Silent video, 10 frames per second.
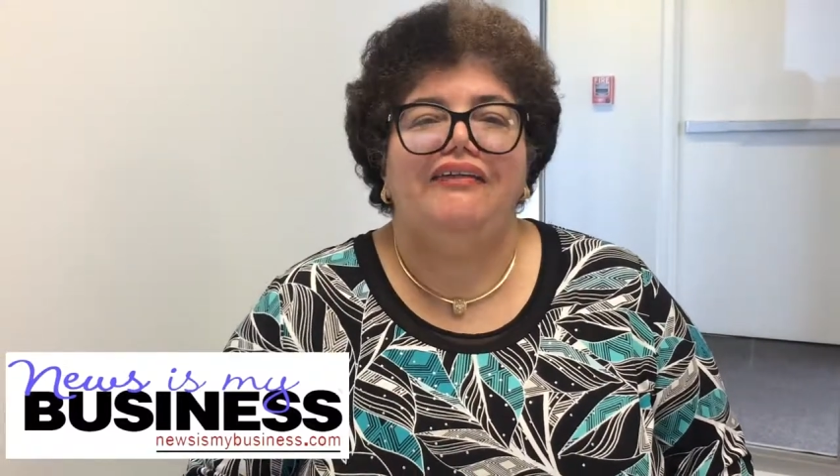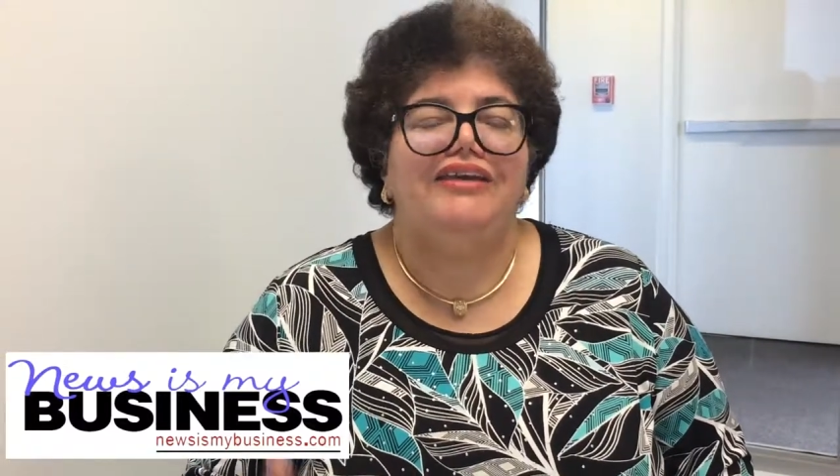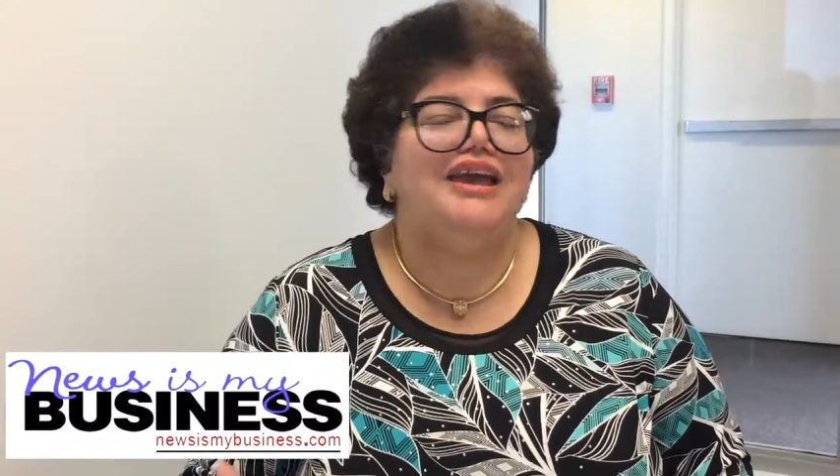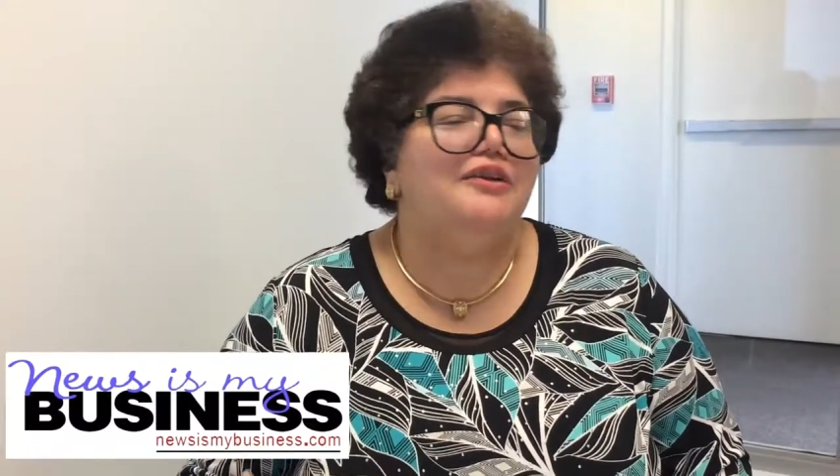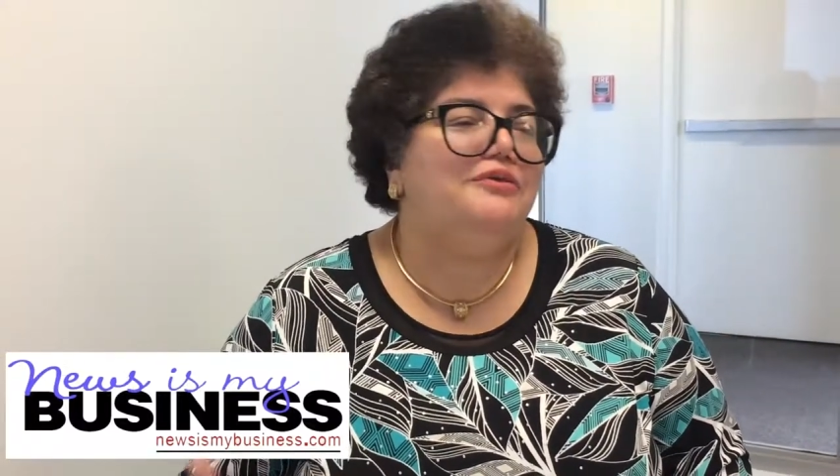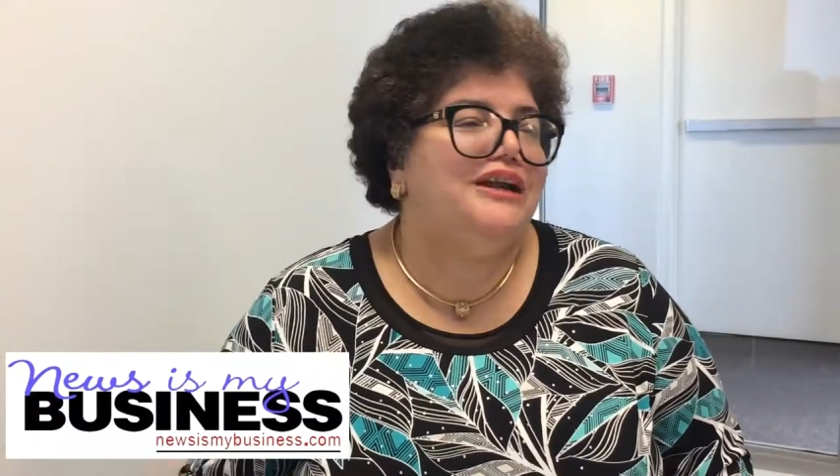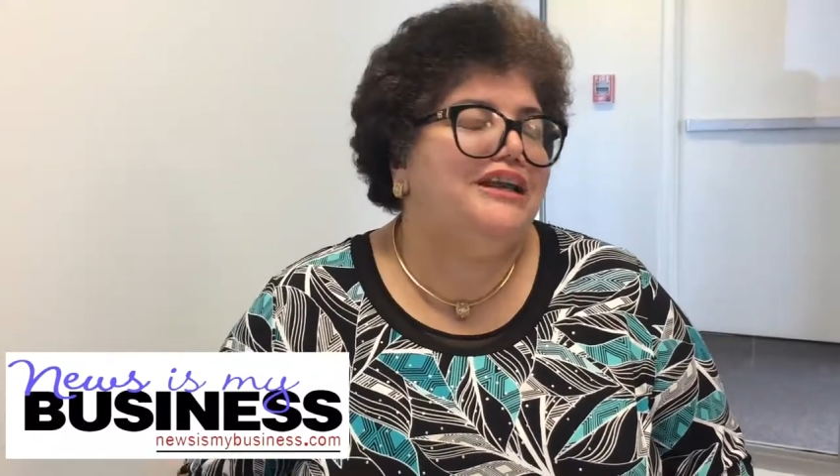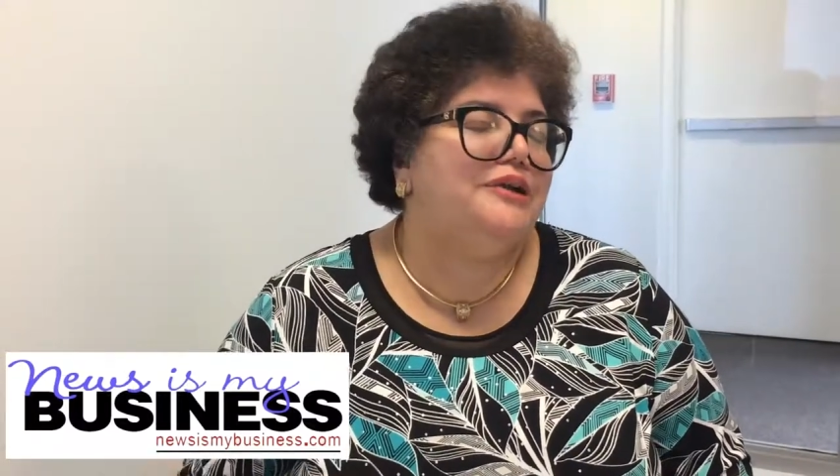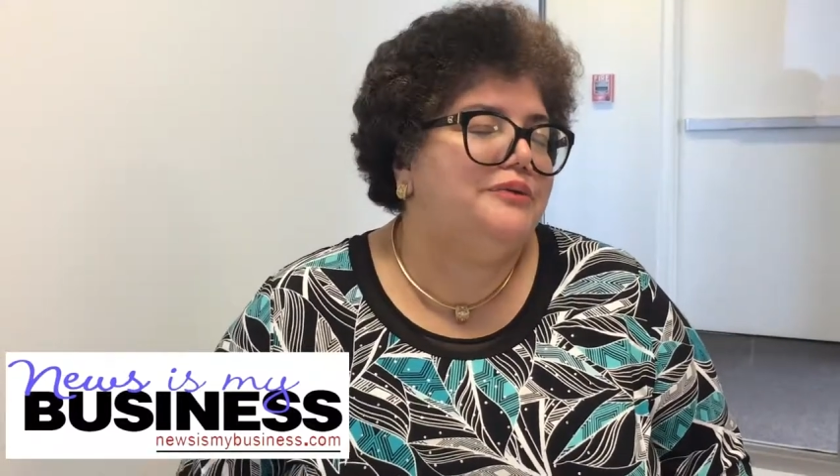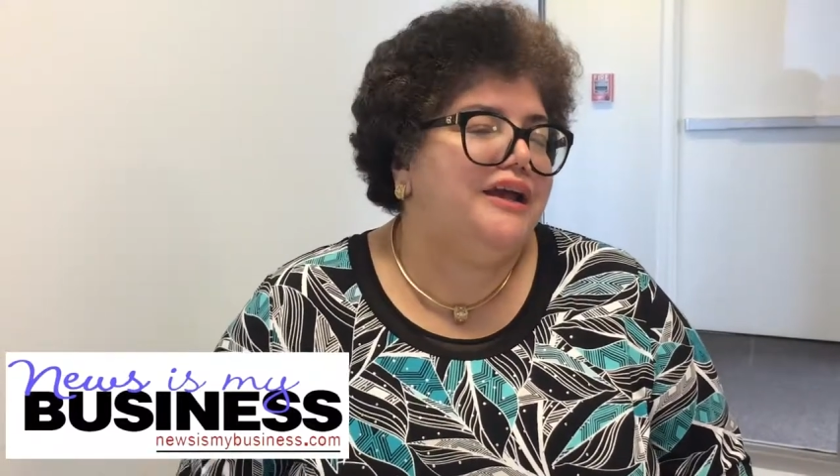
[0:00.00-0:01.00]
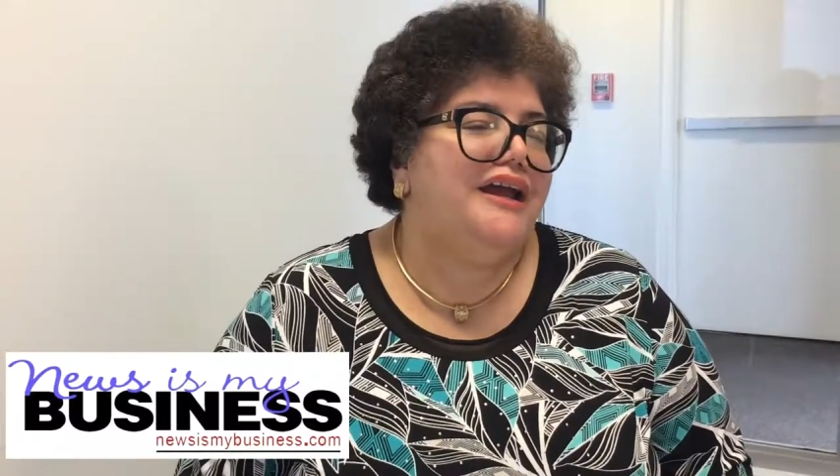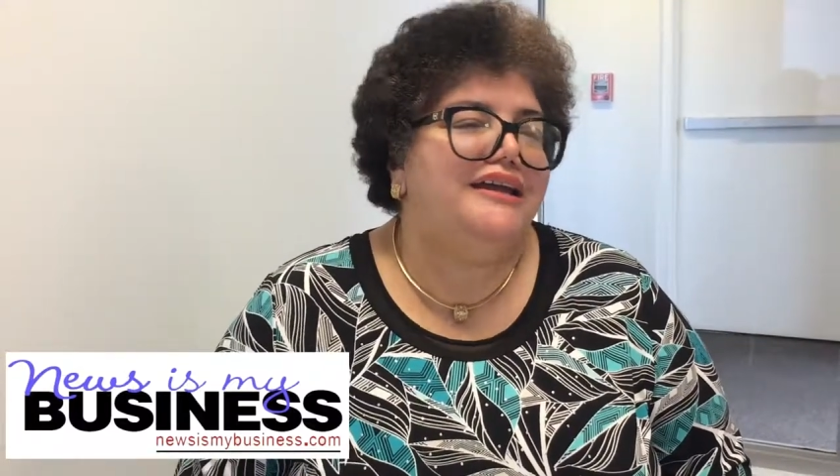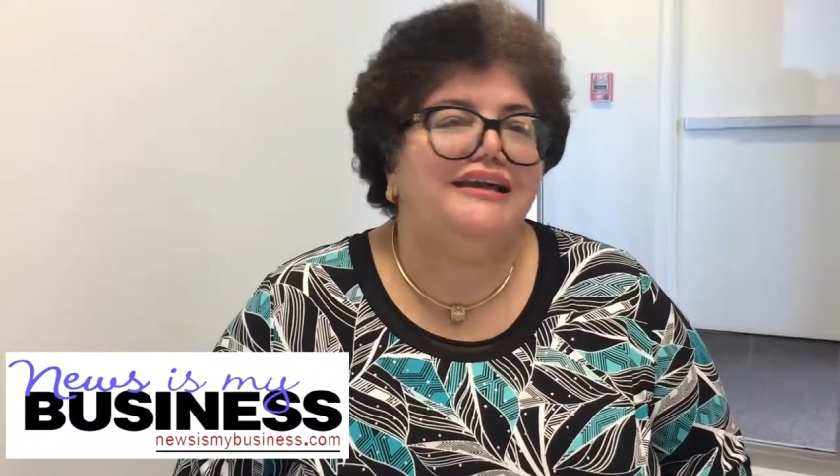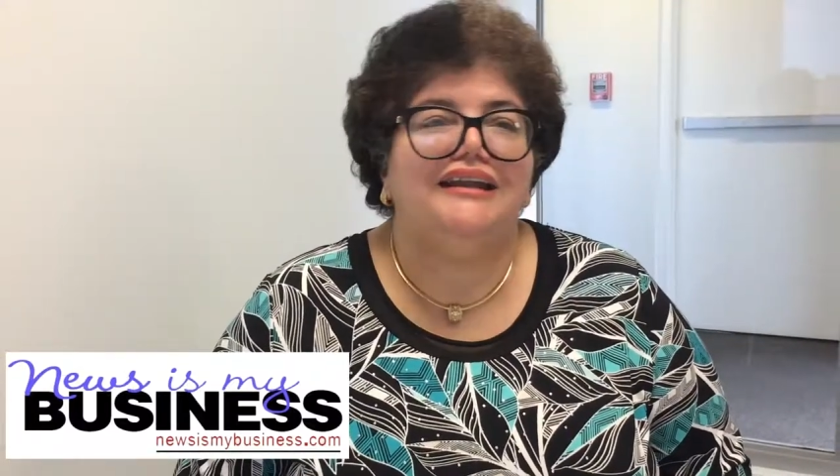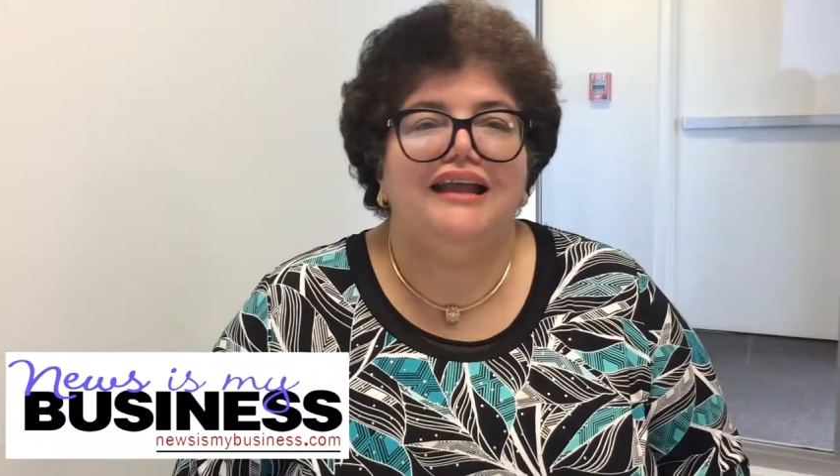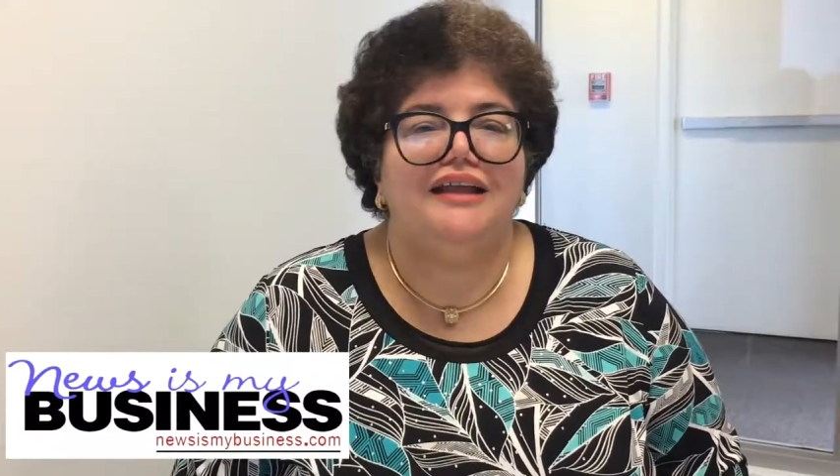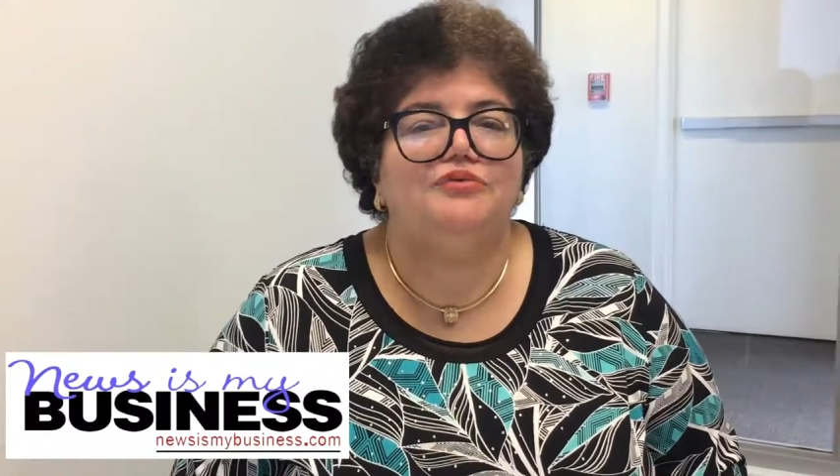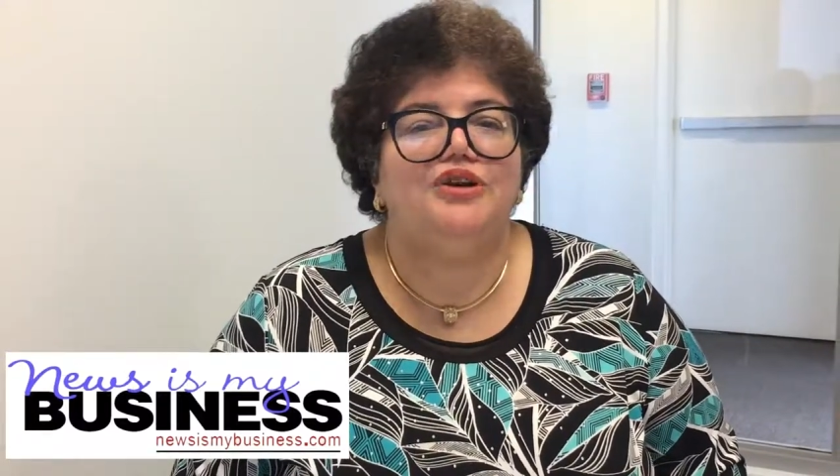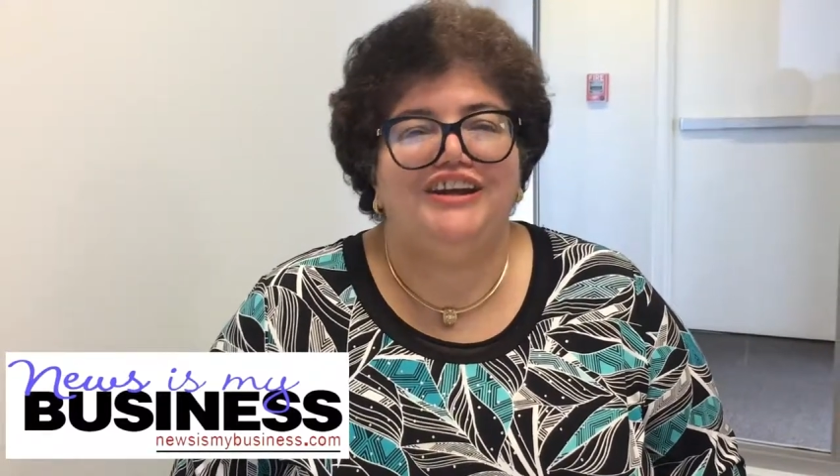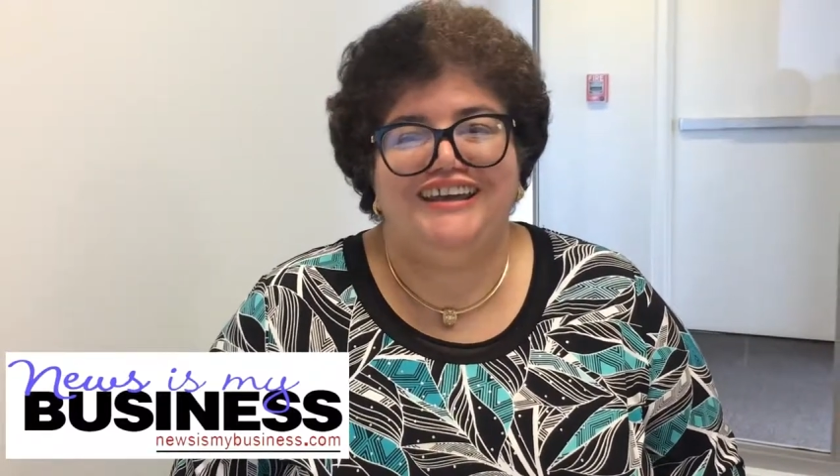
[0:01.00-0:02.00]
they are really creating a
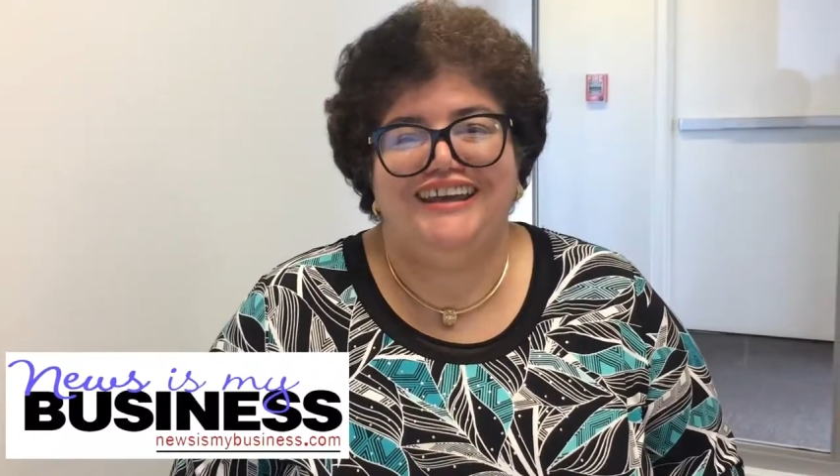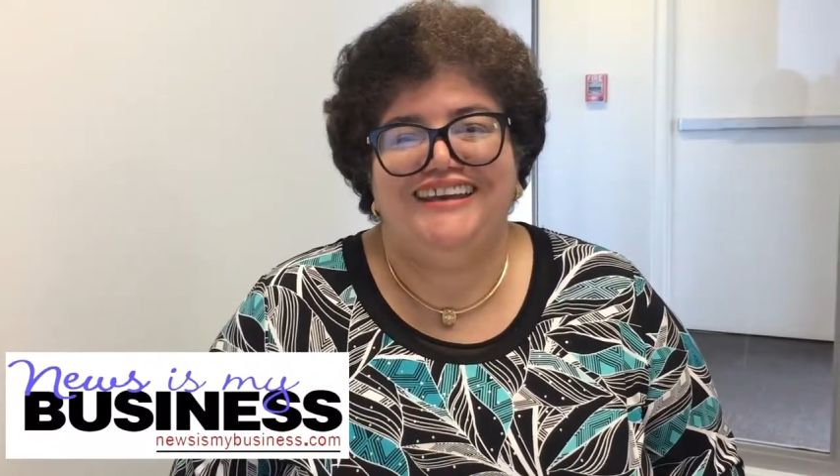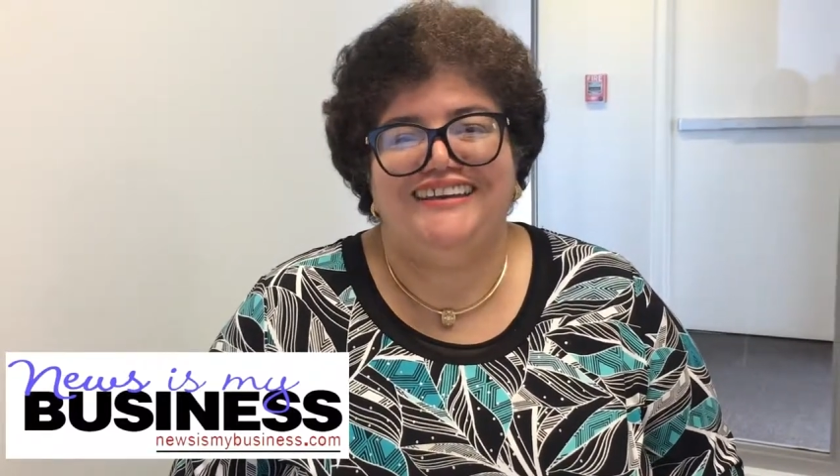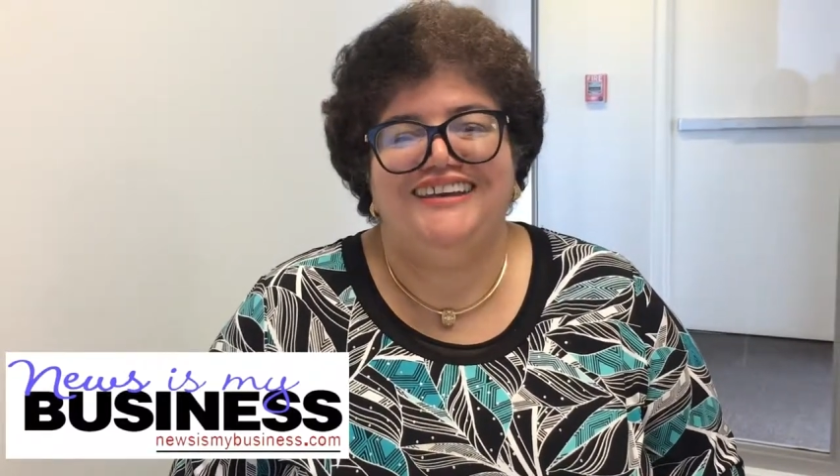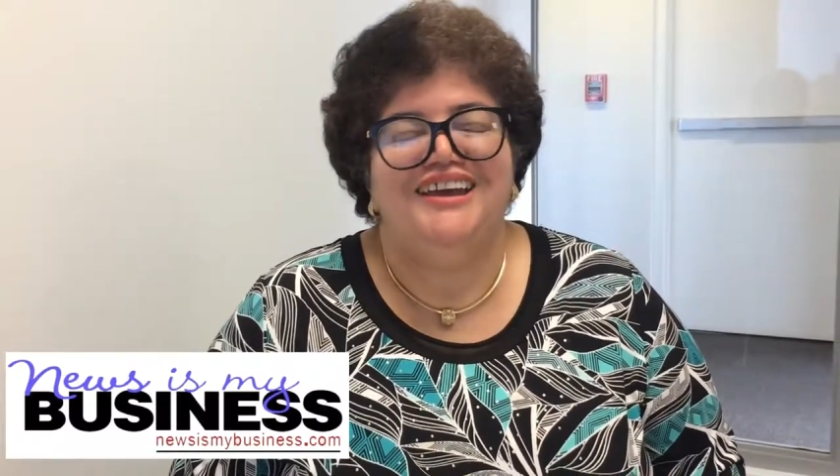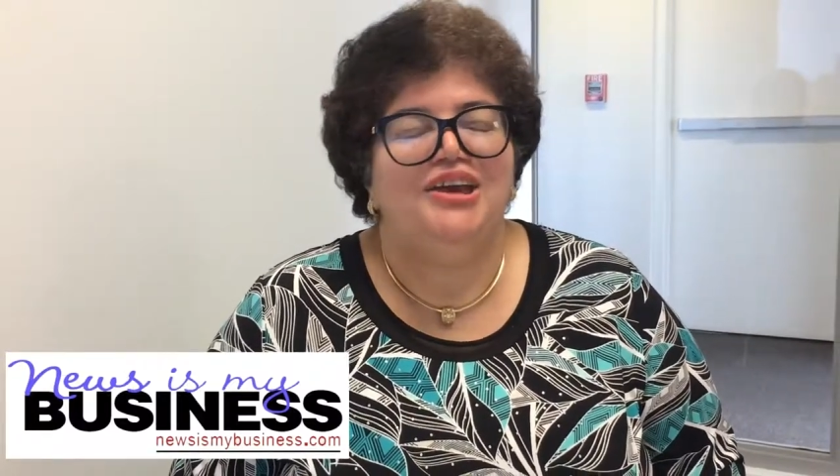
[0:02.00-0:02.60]
networking,